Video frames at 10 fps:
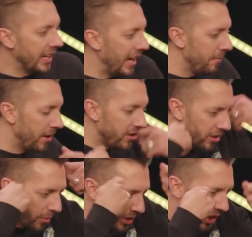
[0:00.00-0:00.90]
came in,
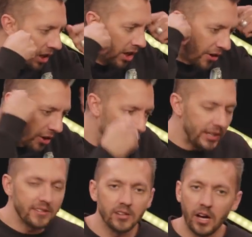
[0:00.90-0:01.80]
you know, with their, their
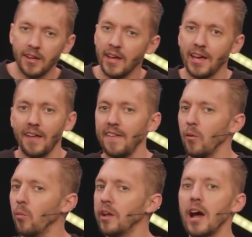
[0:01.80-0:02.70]
hoodies on. And
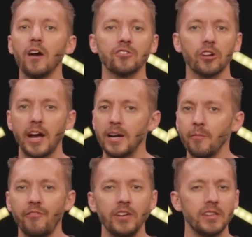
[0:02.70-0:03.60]
they went out
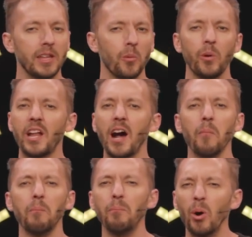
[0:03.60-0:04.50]
triumphant. They went
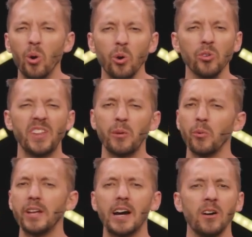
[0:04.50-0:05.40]
out bold. They
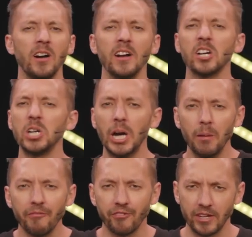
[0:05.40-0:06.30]
went out
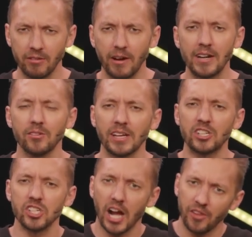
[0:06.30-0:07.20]
comforted, right? It's like
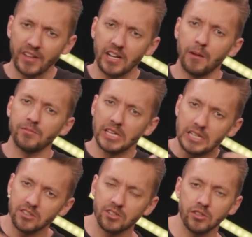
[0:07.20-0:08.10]
a child that comes
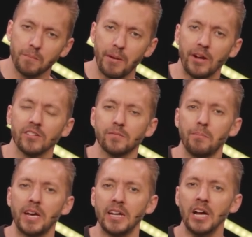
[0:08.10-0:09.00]
into the parent's
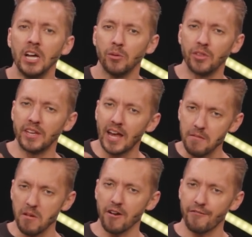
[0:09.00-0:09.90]
bed with a
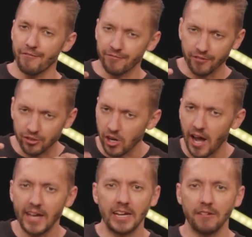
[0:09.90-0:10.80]
nightmare,
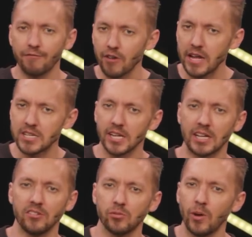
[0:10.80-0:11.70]
crying and
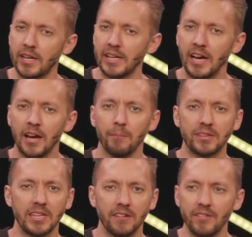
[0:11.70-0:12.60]
frantic and sweaty.
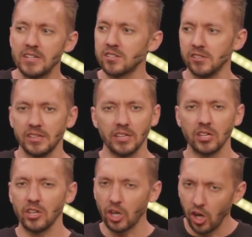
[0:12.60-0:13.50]
But then eventually
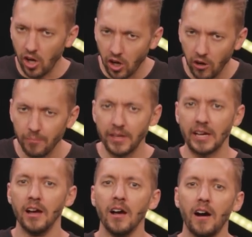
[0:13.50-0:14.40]
the, the
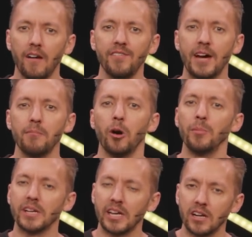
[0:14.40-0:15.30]
calming of that
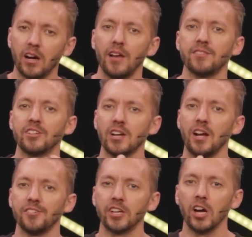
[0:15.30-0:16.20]
moment can cause the
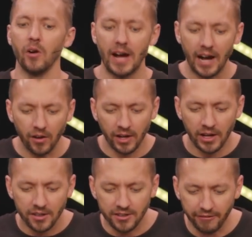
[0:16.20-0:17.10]
child to go out
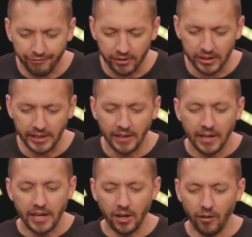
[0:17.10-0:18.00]
differently
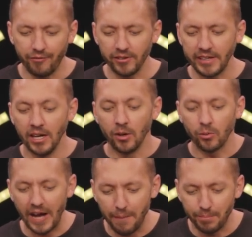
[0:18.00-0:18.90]
and hopefully
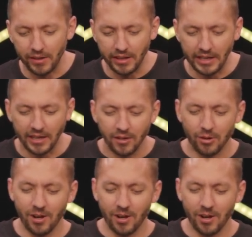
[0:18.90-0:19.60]
rapidly.